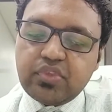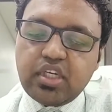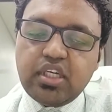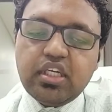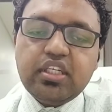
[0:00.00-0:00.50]

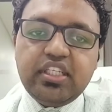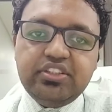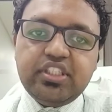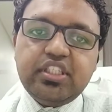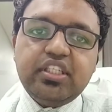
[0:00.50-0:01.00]

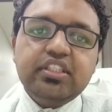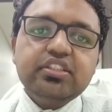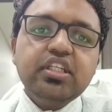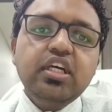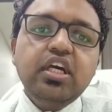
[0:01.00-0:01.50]
denture
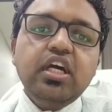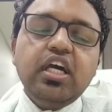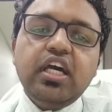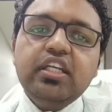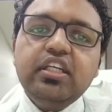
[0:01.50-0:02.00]
case.
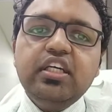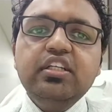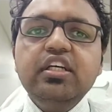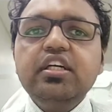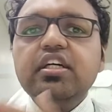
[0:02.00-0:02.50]
And
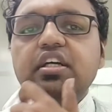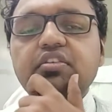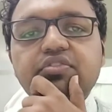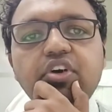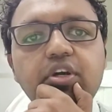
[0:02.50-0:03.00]
in the
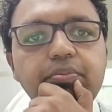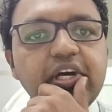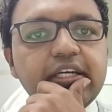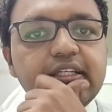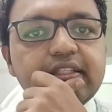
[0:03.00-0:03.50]
comfort
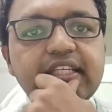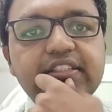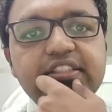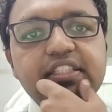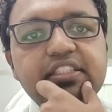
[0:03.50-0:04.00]
part,
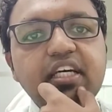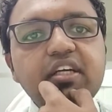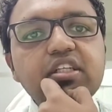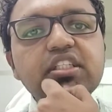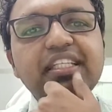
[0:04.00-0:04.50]
dentures
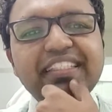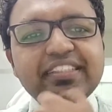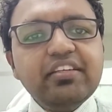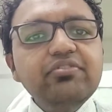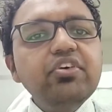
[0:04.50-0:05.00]
are
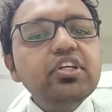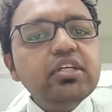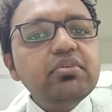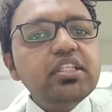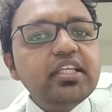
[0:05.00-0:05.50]
less
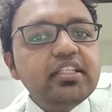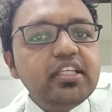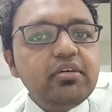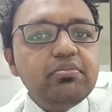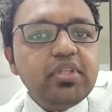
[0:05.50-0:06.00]
comfortable than
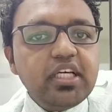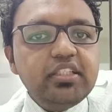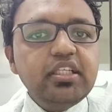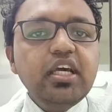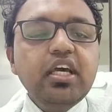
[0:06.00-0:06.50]
the
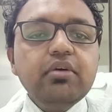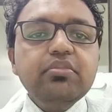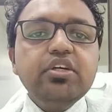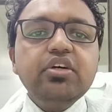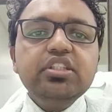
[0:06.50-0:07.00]
implant
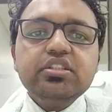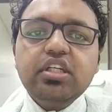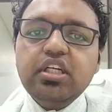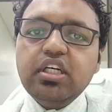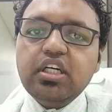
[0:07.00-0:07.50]
because
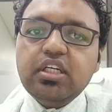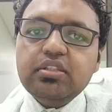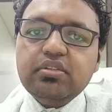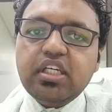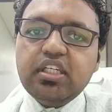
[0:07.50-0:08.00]

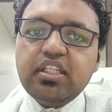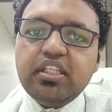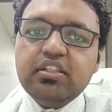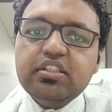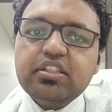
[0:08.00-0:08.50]

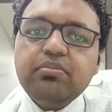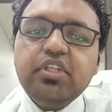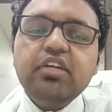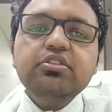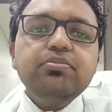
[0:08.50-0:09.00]

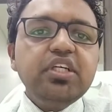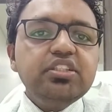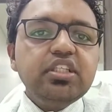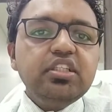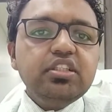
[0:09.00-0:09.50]
sometimes
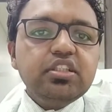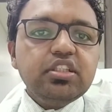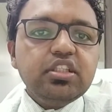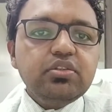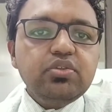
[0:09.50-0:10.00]
patient
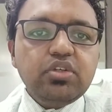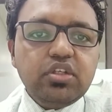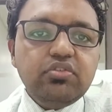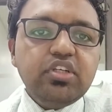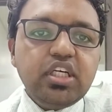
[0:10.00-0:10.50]
do
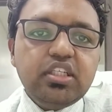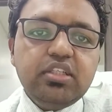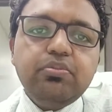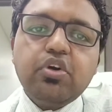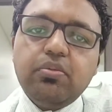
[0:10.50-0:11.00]
not wear
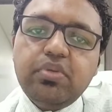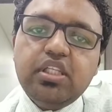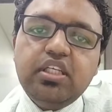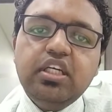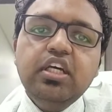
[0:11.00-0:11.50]
it
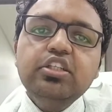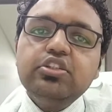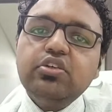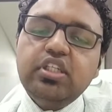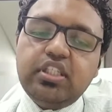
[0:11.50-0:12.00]
properly,
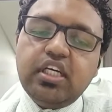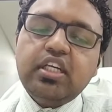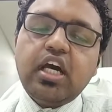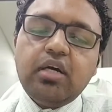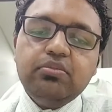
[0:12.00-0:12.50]
so it can
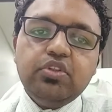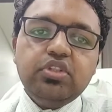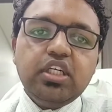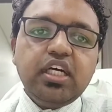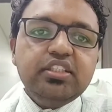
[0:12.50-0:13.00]
harm to
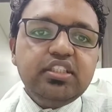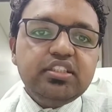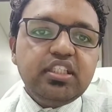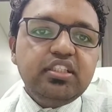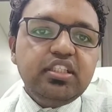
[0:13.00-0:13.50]
the
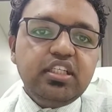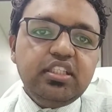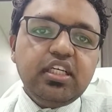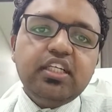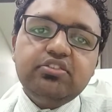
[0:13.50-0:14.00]
adjacent
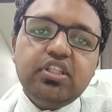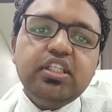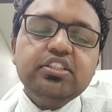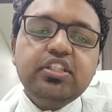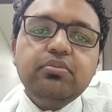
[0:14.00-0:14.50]
teeth as well
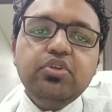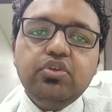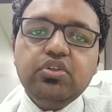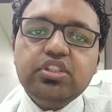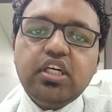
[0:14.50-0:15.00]
as the
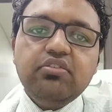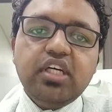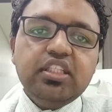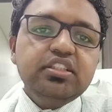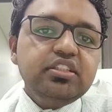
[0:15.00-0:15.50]
mucosa,
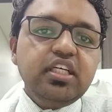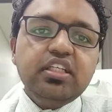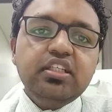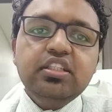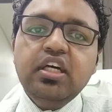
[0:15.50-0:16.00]

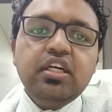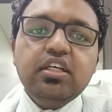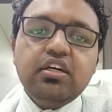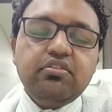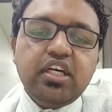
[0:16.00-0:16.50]

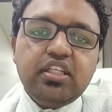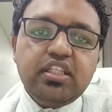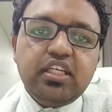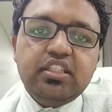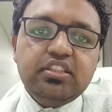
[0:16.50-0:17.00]
where
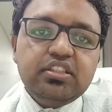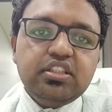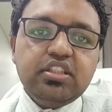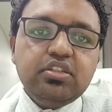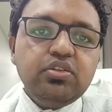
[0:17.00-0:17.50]
there is
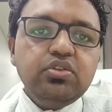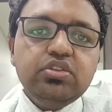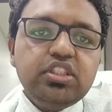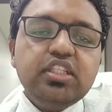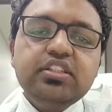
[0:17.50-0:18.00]

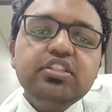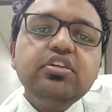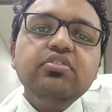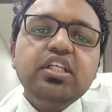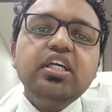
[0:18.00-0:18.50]
no chances
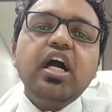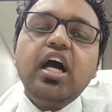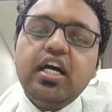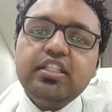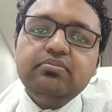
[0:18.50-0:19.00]
of any
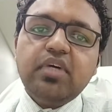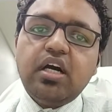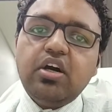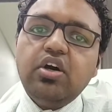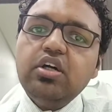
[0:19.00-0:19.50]
harm
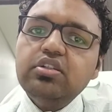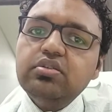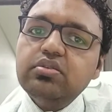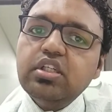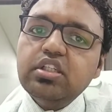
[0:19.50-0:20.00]

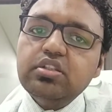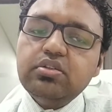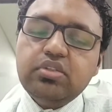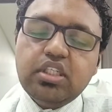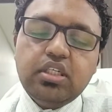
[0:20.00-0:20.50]
or
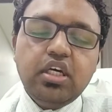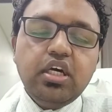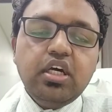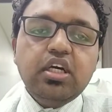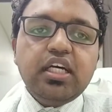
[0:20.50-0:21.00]
to the
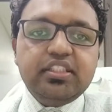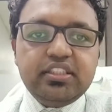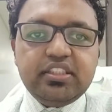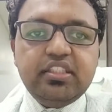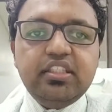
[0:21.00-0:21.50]

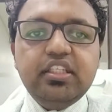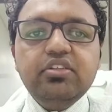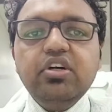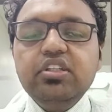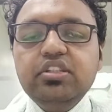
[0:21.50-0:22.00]
adjacent
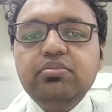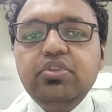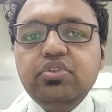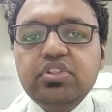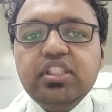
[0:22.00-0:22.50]
teeth or the
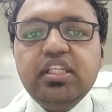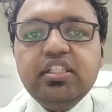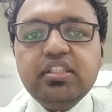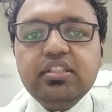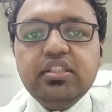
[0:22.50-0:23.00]
mucosa
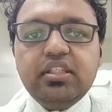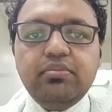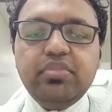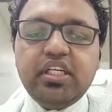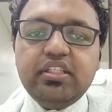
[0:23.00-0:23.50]
in the
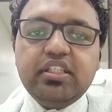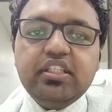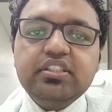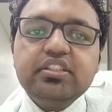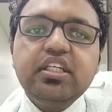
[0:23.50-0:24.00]
implant
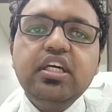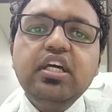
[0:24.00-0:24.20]
case.